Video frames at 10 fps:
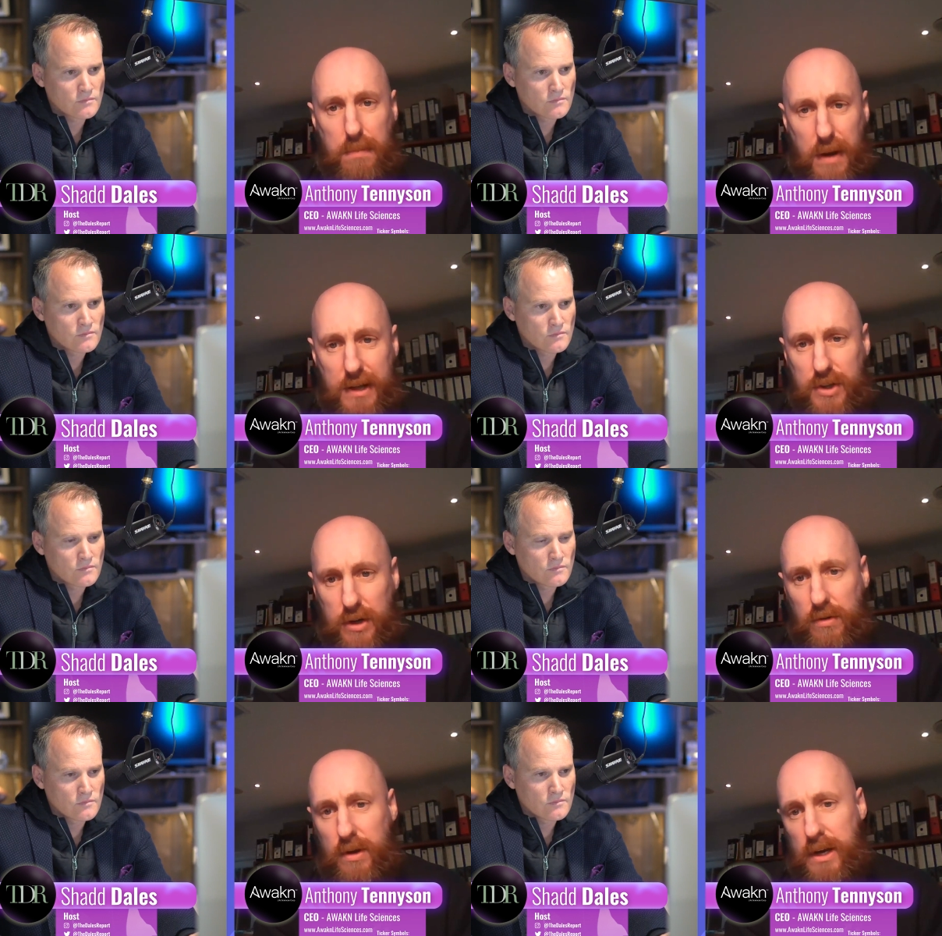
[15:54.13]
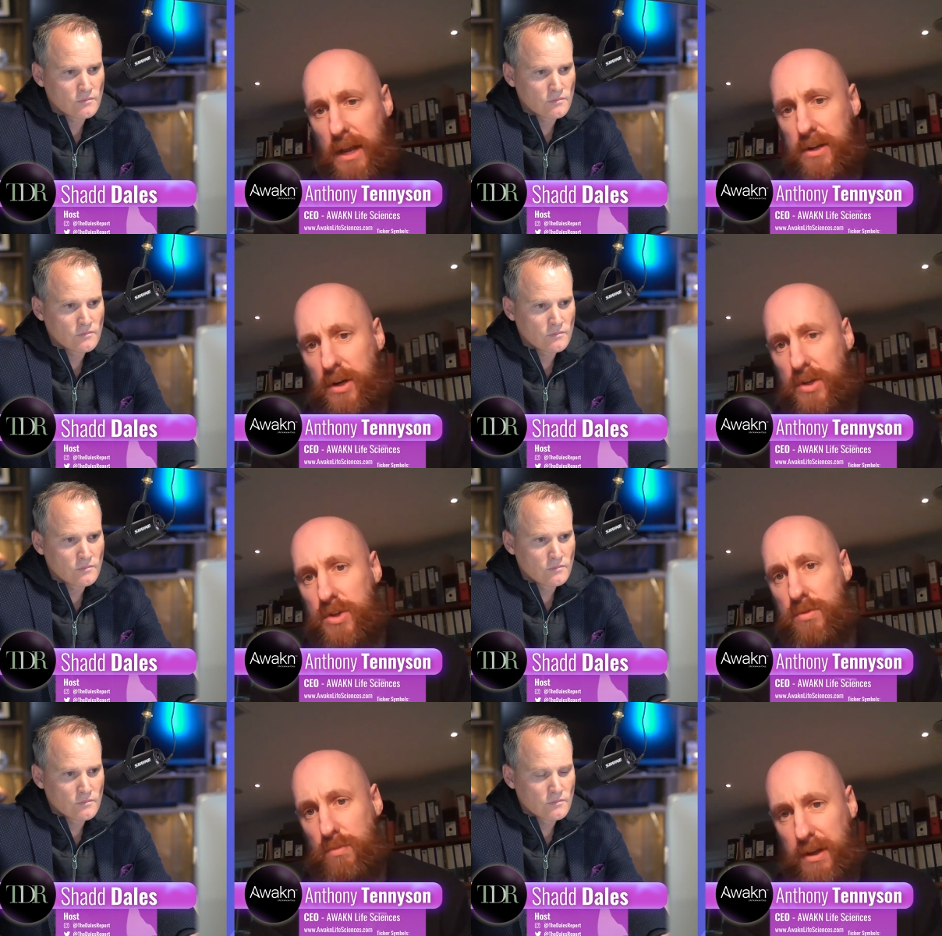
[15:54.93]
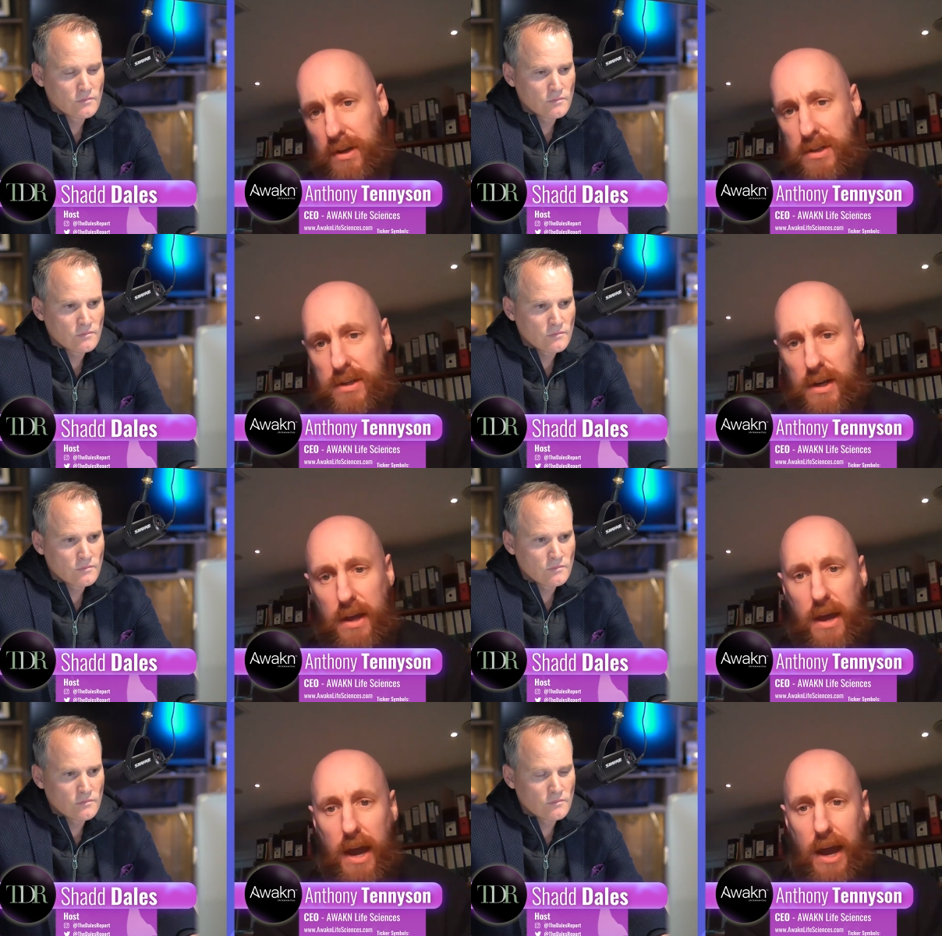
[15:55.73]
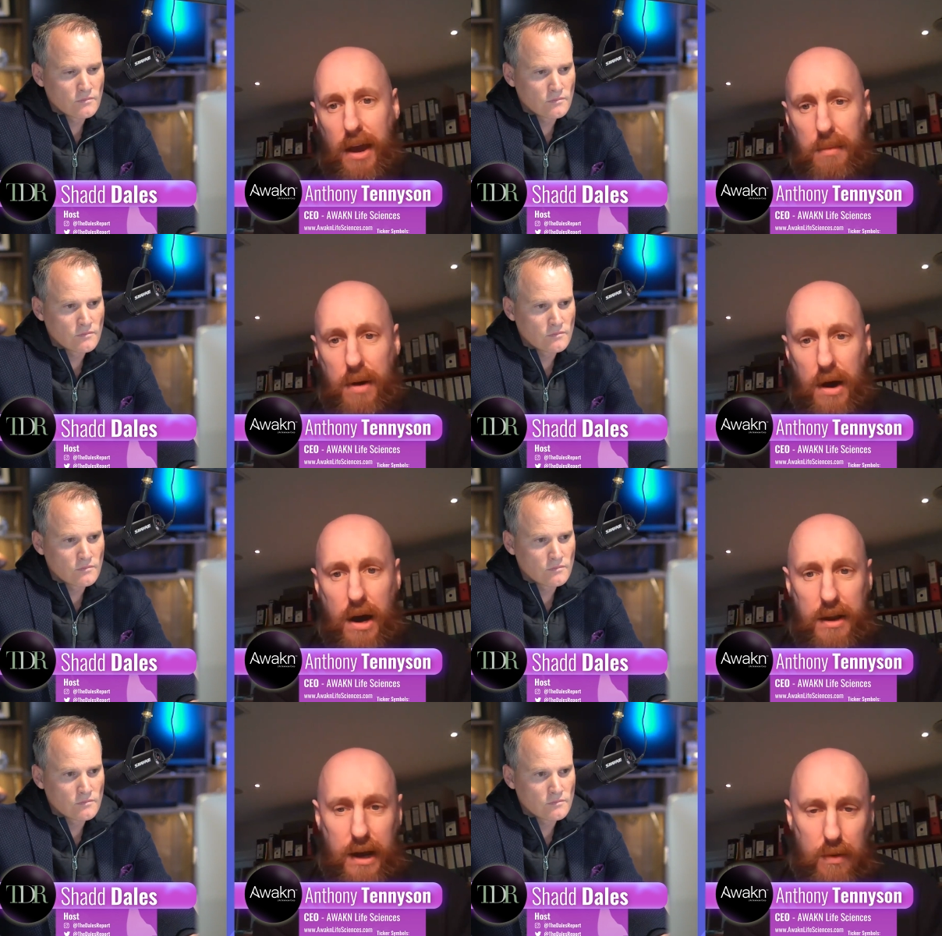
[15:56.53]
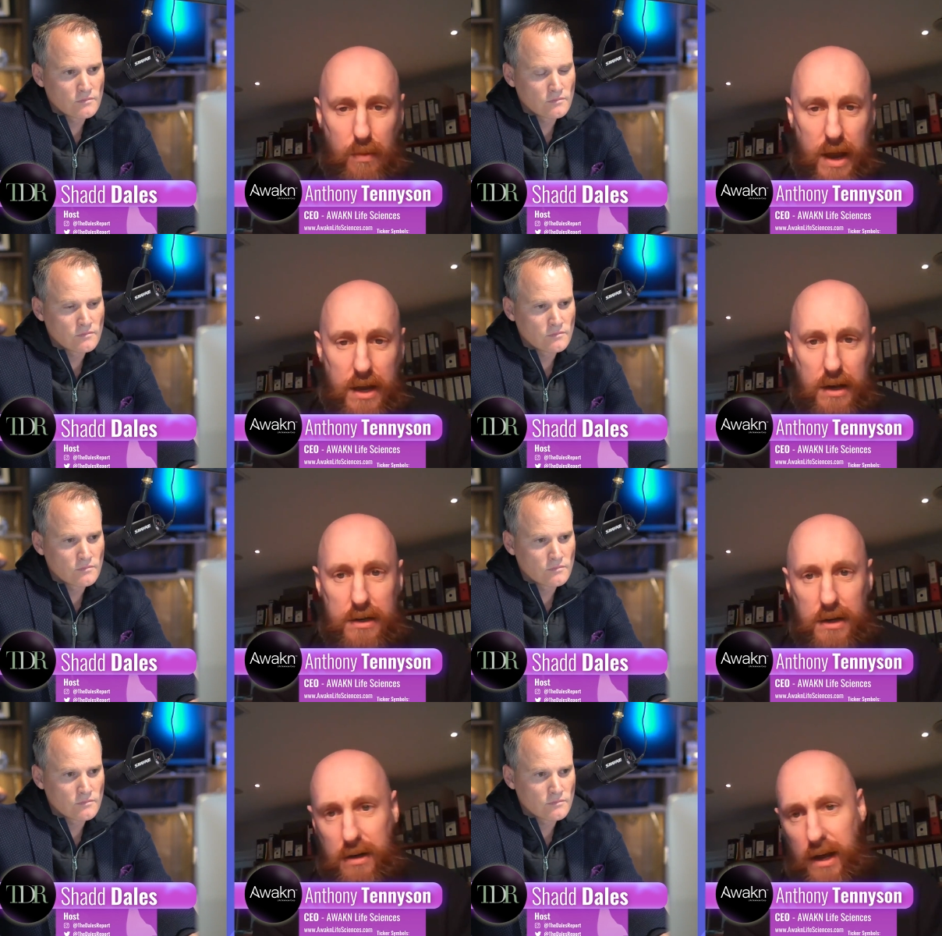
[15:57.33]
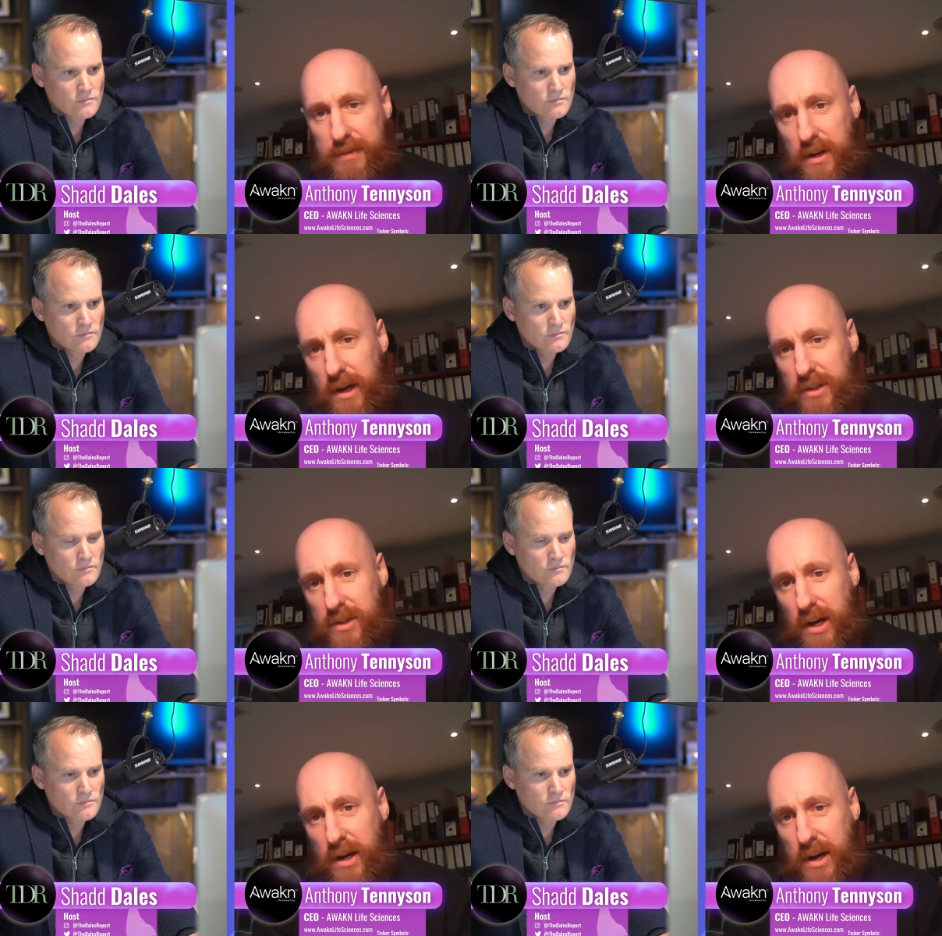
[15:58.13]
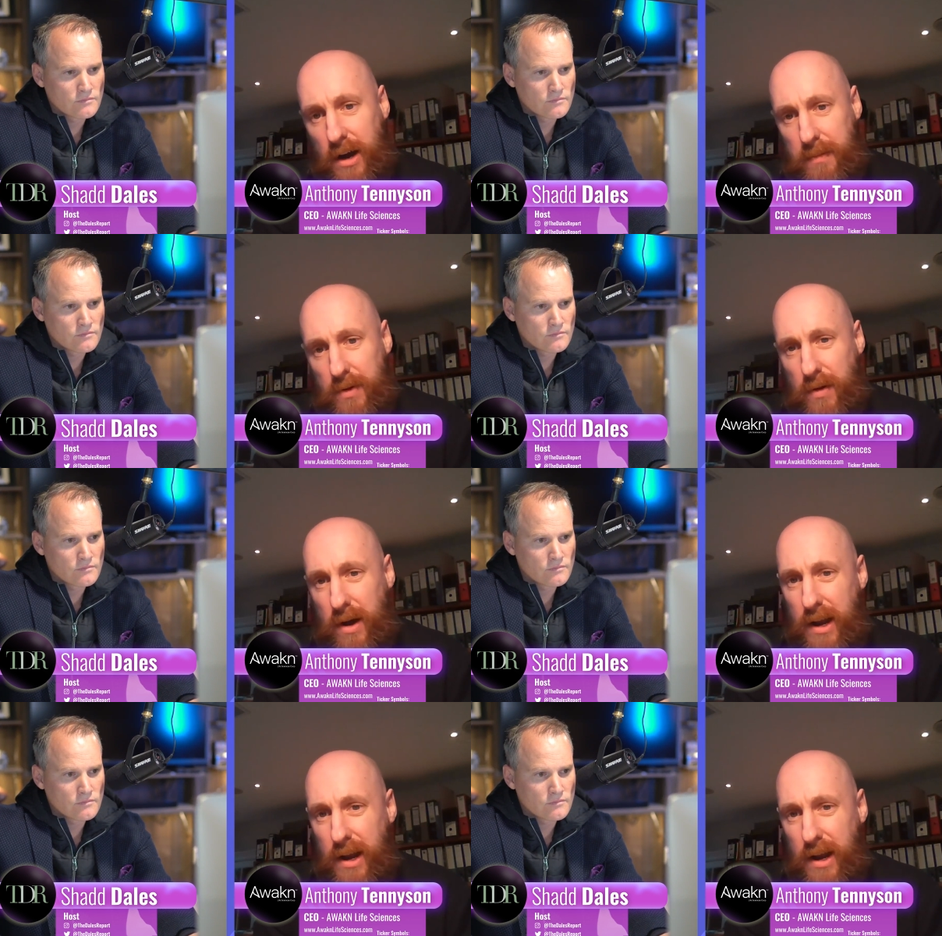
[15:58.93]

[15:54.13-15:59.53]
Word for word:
Speaker 1: please do get in touch with us um, at awaknlifesciences.com or